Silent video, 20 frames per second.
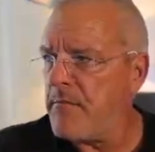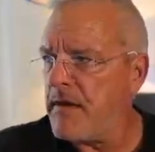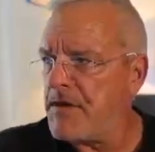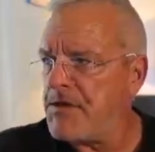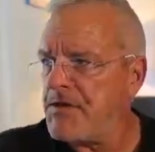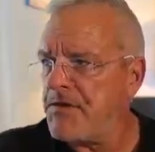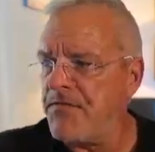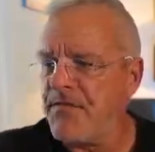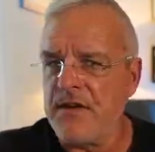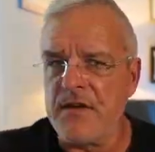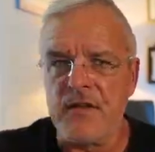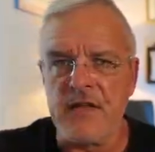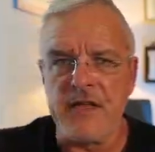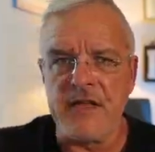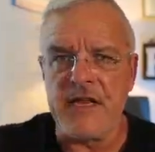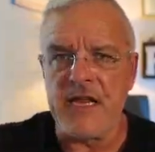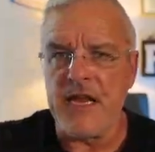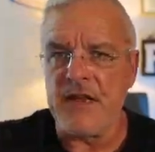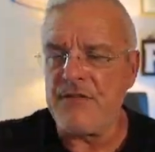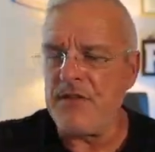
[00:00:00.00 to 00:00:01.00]
makes you feel
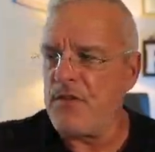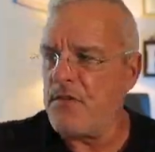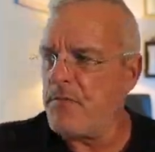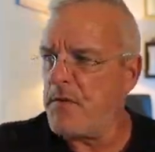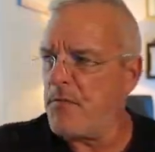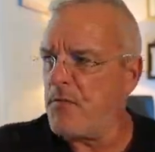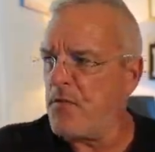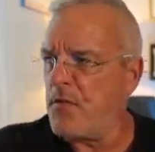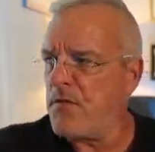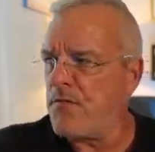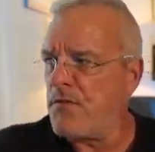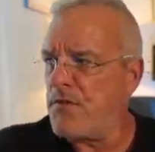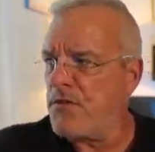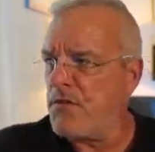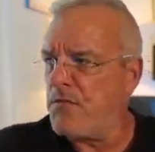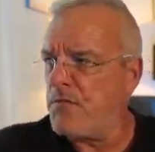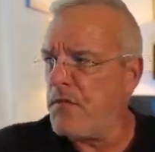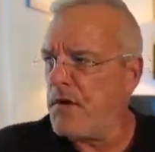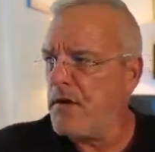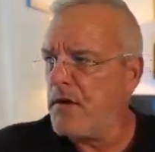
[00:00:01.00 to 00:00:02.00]
like you have a little bit more
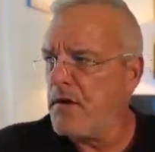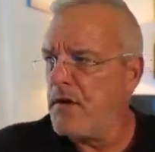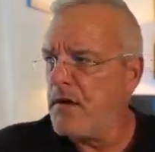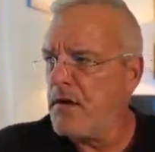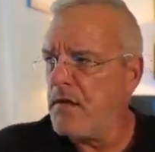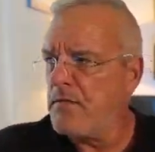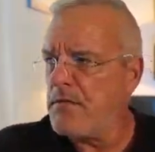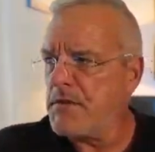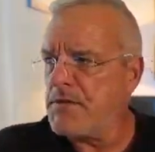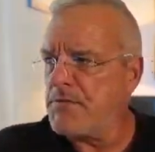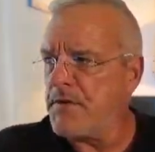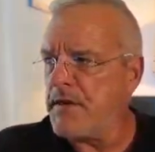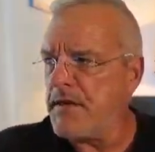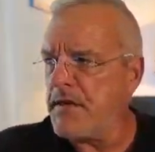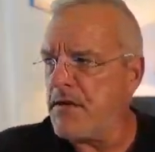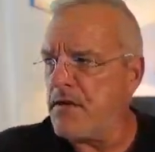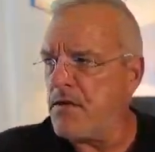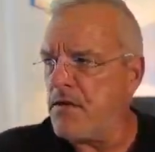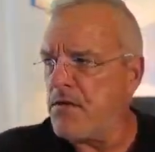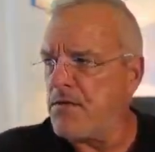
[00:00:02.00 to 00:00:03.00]
room between
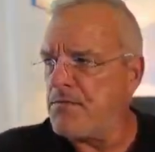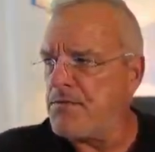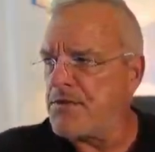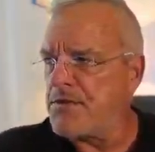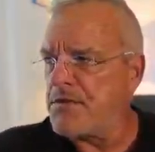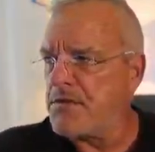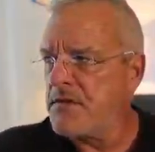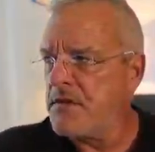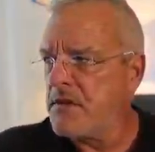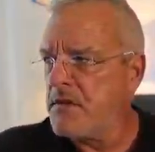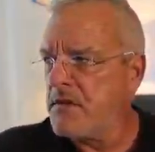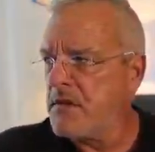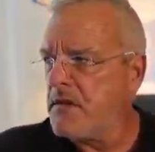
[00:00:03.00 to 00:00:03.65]
the homes.